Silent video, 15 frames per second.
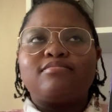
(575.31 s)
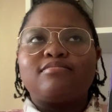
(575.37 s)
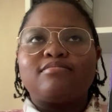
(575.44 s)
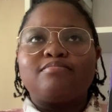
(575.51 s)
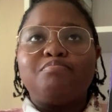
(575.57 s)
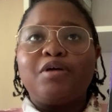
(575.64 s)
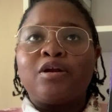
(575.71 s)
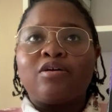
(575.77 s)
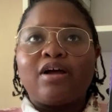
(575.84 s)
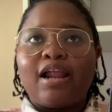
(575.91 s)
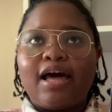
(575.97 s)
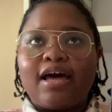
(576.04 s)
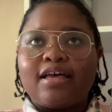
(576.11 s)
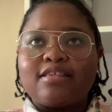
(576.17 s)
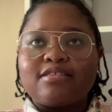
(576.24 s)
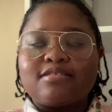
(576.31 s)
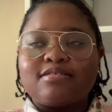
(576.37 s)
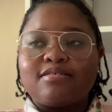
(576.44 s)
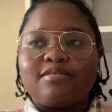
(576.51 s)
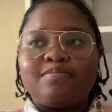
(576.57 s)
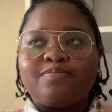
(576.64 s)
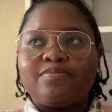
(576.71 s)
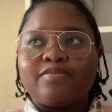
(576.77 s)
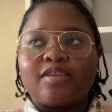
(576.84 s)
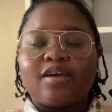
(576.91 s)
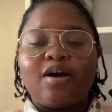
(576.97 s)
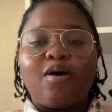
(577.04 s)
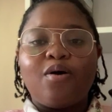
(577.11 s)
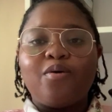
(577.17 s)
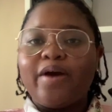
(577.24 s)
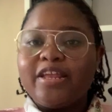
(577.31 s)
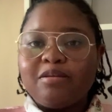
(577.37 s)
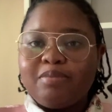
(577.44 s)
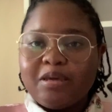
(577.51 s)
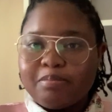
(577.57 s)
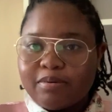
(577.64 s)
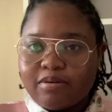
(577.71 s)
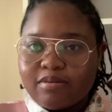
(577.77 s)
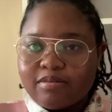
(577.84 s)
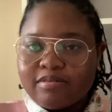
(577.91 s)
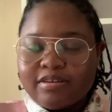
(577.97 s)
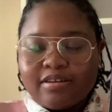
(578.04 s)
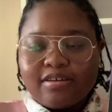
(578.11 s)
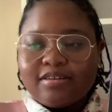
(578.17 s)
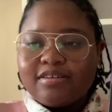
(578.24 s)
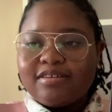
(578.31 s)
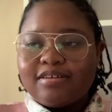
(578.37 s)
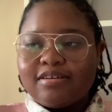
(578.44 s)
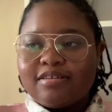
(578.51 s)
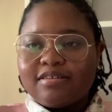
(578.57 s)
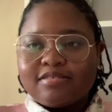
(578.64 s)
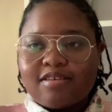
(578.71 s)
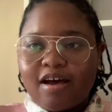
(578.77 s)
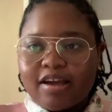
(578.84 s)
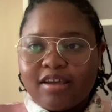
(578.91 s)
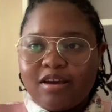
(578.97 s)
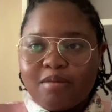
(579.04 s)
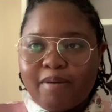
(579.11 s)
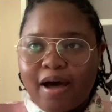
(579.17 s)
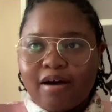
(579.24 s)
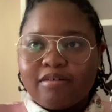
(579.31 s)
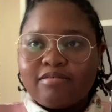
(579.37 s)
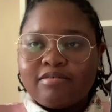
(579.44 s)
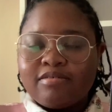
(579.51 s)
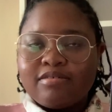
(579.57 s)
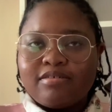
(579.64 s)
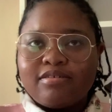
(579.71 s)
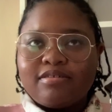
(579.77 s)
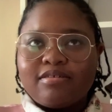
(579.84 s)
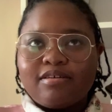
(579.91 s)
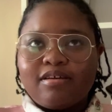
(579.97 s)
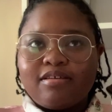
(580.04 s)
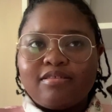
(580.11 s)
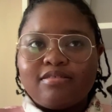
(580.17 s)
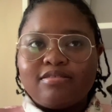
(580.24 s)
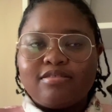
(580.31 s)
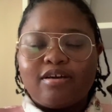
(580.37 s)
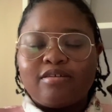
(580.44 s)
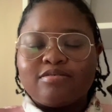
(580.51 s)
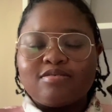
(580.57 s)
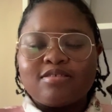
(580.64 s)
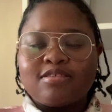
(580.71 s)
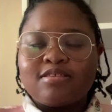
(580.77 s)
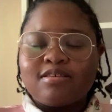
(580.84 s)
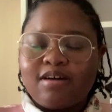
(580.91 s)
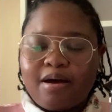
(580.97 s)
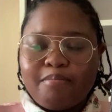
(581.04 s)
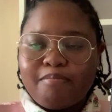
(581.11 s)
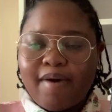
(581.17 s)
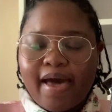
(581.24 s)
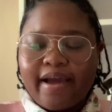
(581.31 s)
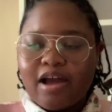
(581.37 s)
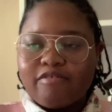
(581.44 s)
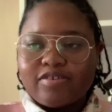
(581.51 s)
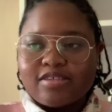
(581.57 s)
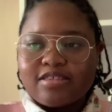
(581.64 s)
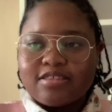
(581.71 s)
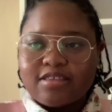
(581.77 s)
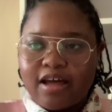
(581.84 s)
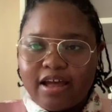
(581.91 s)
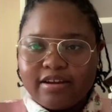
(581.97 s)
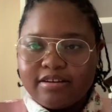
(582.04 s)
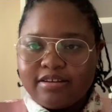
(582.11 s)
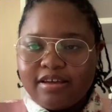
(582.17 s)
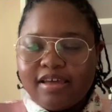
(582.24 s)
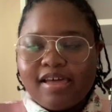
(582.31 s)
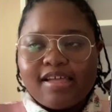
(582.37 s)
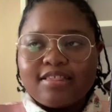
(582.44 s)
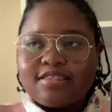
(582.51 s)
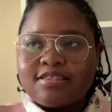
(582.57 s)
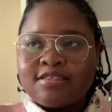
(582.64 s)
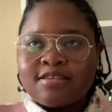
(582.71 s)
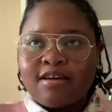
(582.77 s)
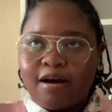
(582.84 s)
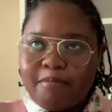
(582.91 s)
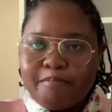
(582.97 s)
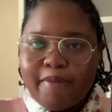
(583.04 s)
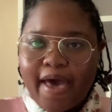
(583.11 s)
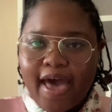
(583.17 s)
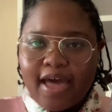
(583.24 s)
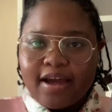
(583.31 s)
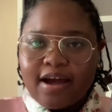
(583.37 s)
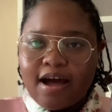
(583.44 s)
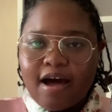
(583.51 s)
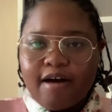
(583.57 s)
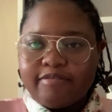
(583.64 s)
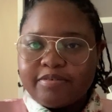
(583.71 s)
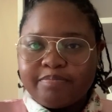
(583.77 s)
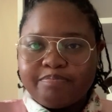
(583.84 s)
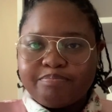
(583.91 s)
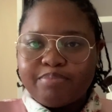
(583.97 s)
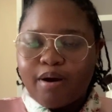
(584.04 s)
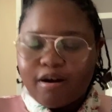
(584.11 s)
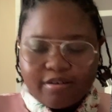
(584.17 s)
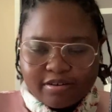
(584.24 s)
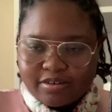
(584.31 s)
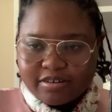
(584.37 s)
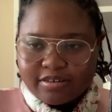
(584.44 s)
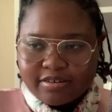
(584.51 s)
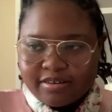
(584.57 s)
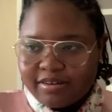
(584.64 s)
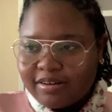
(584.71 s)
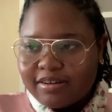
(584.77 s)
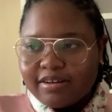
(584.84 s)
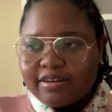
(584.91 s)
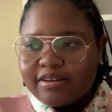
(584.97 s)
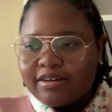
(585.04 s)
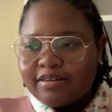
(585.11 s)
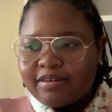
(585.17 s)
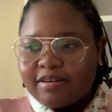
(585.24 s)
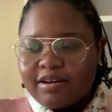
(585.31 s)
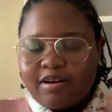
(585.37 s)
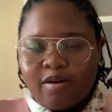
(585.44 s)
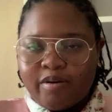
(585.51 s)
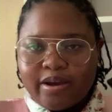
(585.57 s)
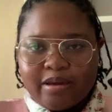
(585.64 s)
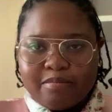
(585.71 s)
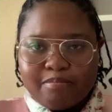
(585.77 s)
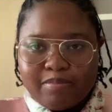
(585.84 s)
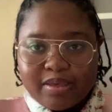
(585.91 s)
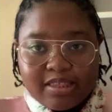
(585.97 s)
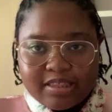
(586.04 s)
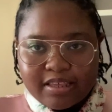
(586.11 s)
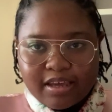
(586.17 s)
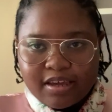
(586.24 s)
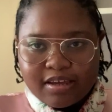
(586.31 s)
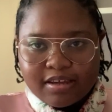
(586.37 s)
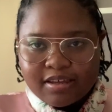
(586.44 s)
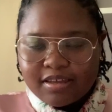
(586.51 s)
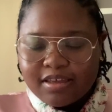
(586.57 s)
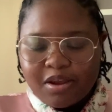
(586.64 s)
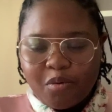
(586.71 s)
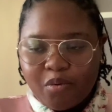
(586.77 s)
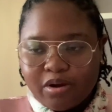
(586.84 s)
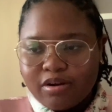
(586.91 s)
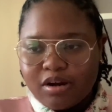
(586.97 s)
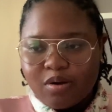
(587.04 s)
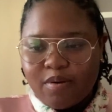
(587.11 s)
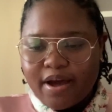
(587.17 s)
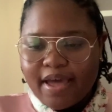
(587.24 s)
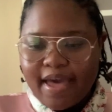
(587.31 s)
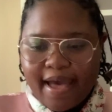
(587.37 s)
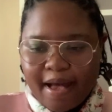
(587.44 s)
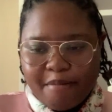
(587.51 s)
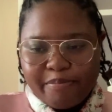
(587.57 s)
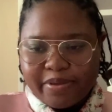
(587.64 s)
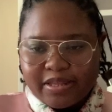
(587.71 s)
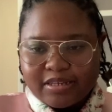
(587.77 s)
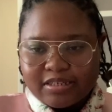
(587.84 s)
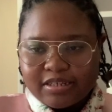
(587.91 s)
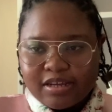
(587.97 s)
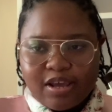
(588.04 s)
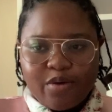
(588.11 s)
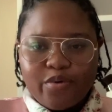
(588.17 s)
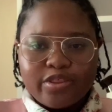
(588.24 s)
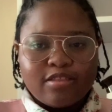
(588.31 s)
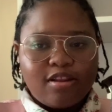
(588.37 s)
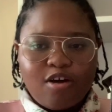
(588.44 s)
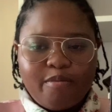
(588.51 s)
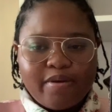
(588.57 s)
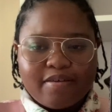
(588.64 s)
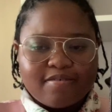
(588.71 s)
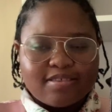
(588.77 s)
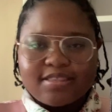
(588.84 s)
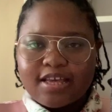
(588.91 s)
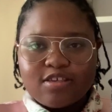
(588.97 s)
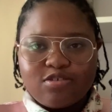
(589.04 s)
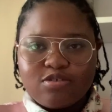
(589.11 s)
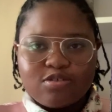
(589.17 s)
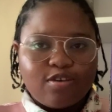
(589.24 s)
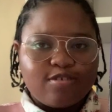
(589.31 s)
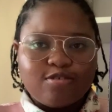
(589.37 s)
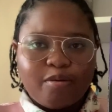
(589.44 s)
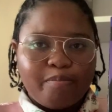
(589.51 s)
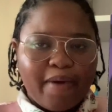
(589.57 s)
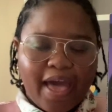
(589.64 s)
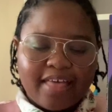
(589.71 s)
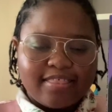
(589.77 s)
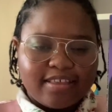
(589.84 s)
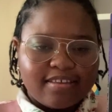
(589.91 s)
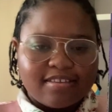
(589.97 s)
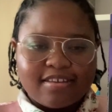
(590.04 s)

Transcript: middle class white people talking about their scumbag of a son and scumbag of a partner going missing and wondering what happened, with a little bit of sociopathic